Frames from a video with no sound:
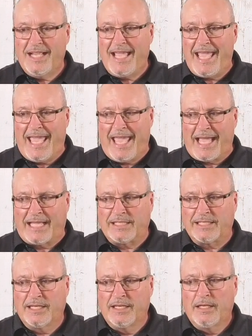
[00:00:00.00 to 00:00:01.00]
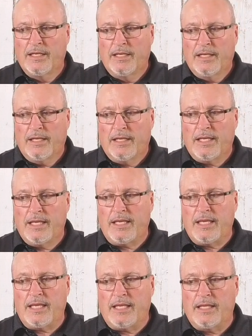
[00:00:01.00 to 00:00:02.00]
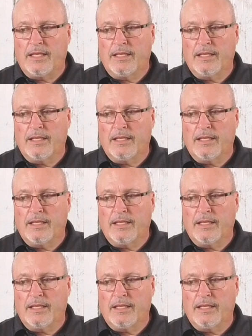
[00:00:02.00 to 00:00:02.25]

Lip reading: And he